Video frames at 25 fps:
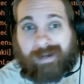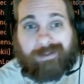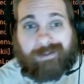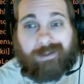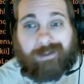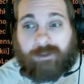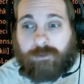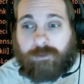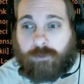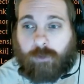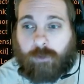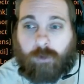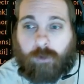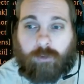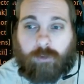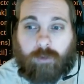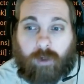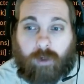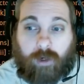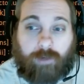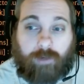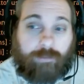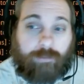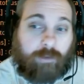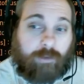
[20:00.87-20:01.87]
Desert
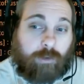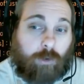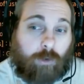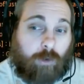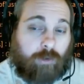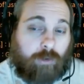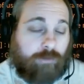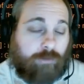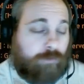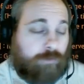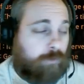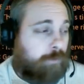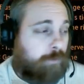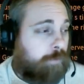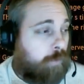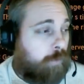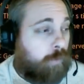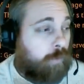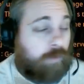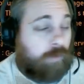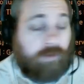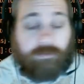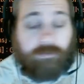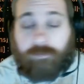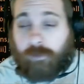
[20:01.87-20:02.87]
Online, the console
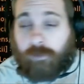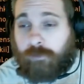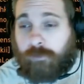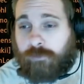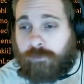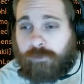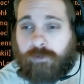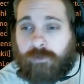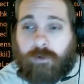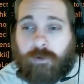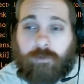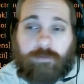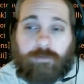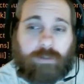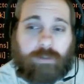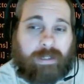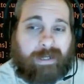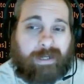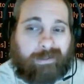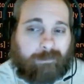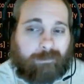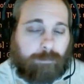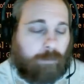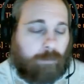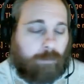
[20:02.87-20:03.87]
ported version over to
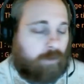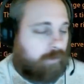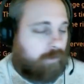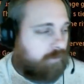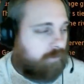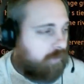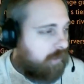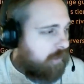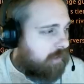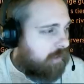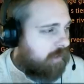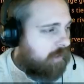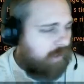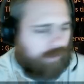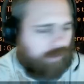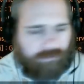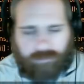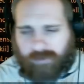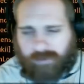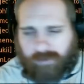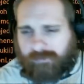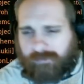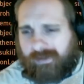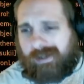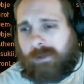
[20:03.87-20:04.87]
Xbox. If
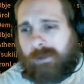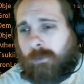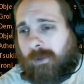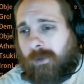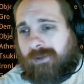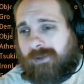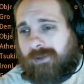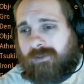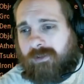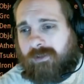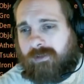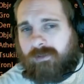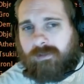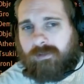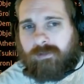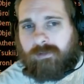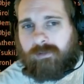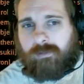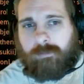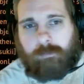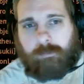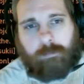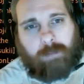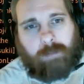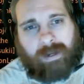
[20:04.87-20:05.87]
you have any questions,
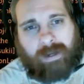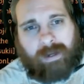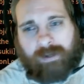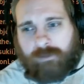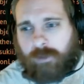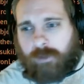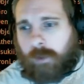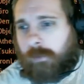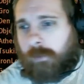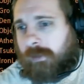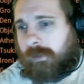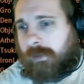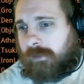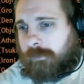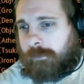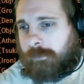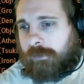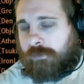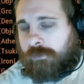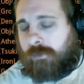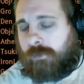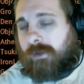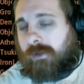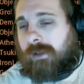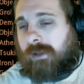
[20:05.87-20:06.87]
as always, be
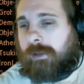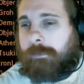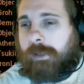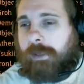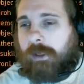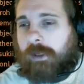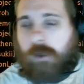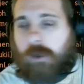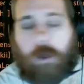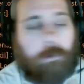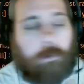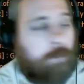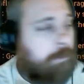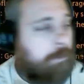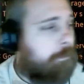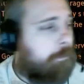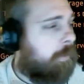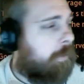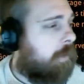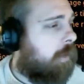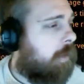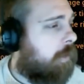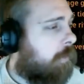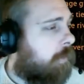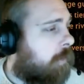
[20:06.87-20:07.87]
sure to leave me a comment
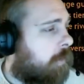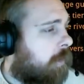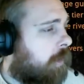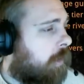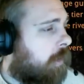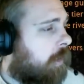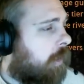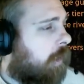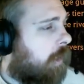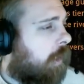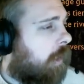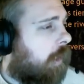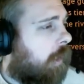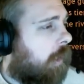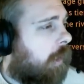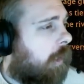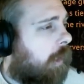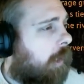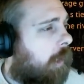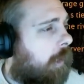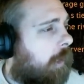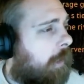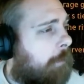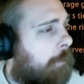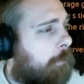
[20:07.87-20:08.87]
below.
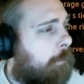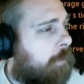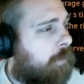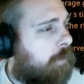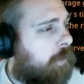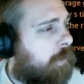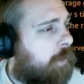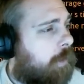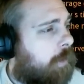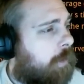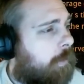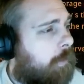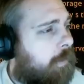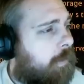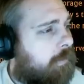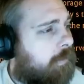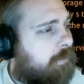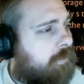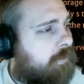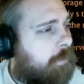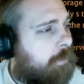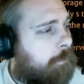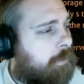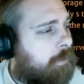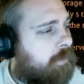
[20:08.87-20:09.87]
And we're going to go ahead and
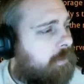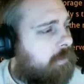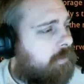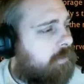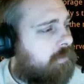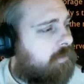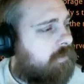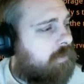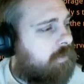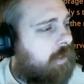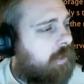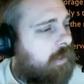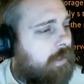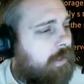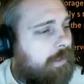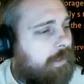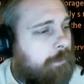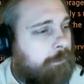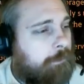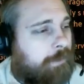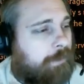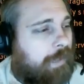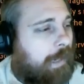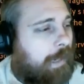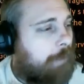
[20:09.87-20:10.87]
summon this
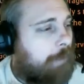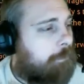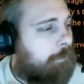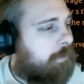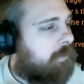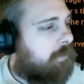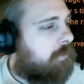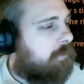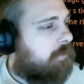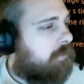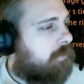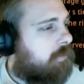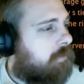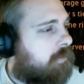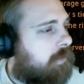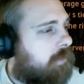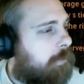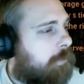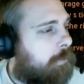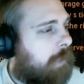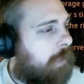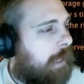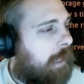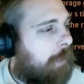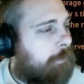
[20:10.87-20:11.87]
Imp Captain, see
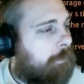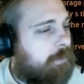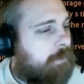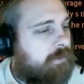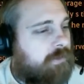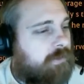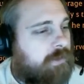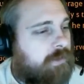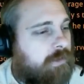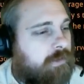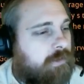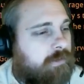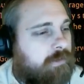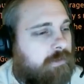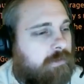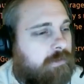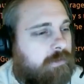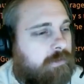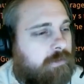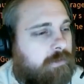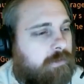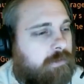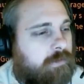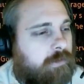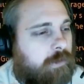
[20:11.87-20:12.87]
what happens here.
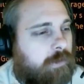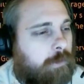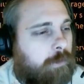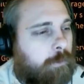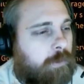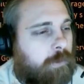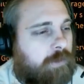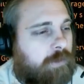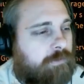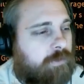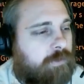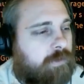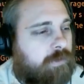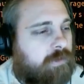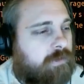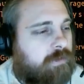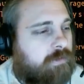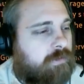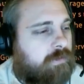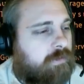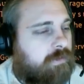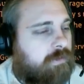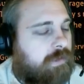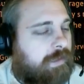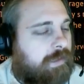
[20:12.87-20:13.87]
Or whatever it
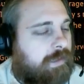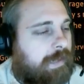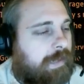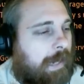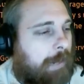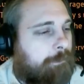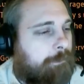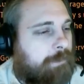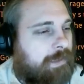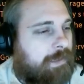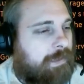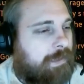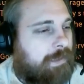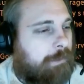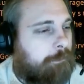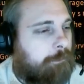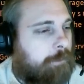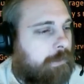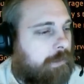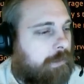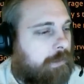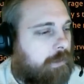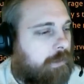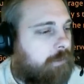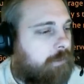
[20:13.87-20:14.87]
is. The Captain Imp
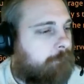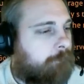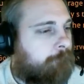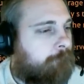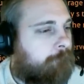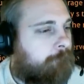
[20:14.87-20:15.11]
here.